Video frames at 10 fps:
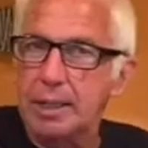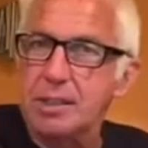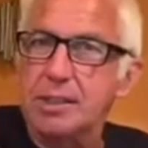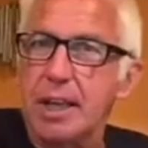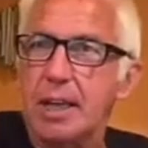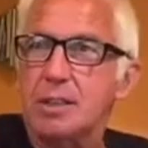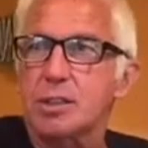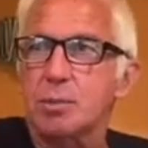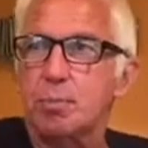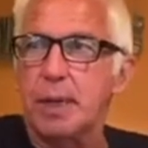
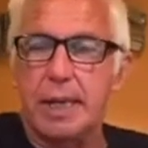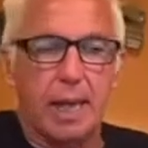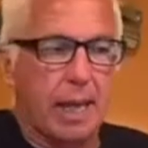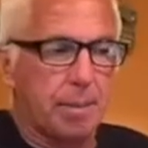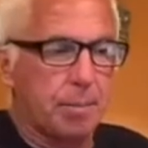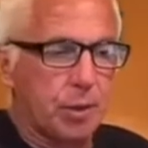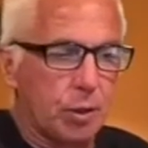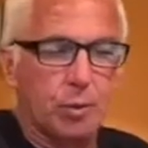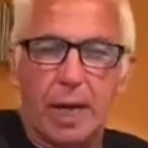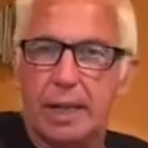States became
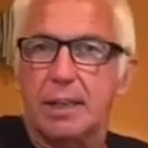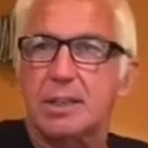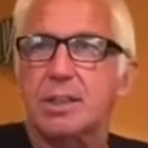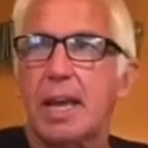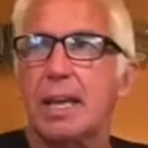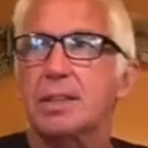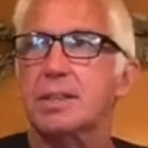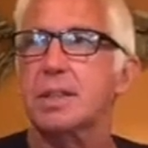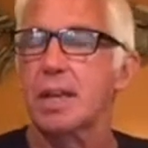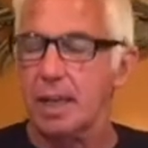the United
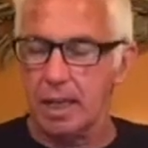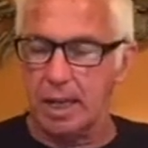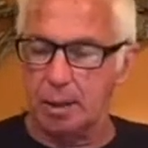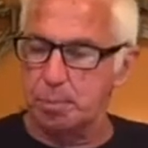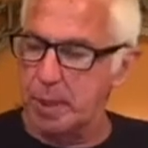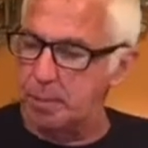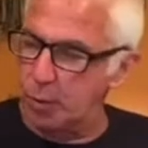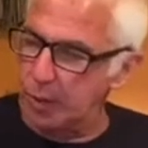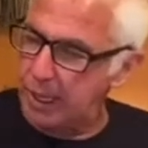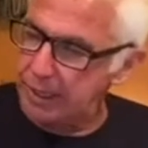States and people
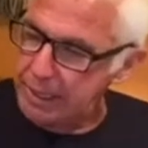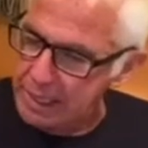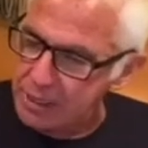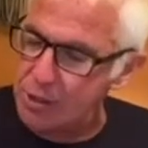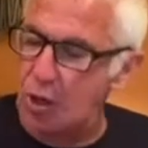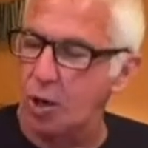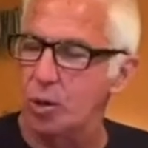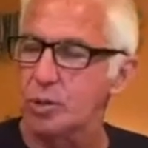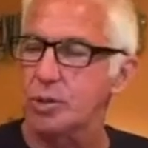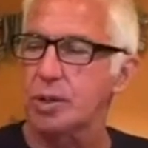were on the East
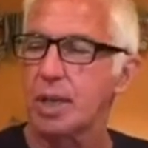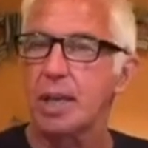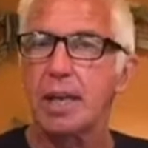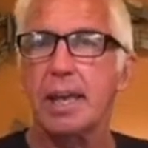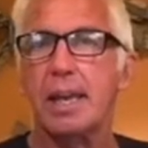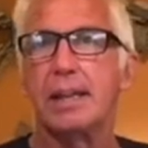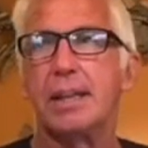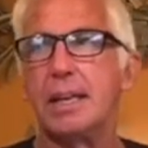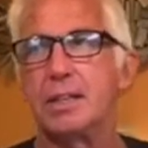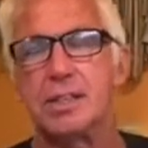Coast and
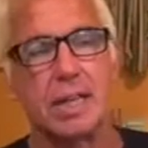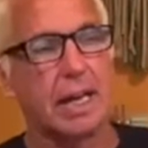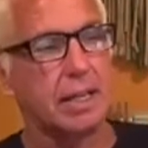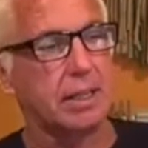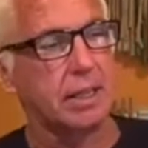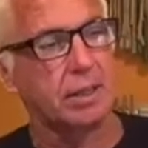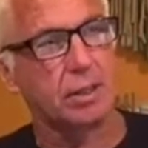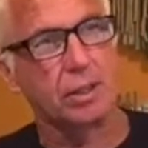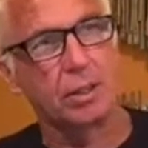they decided that,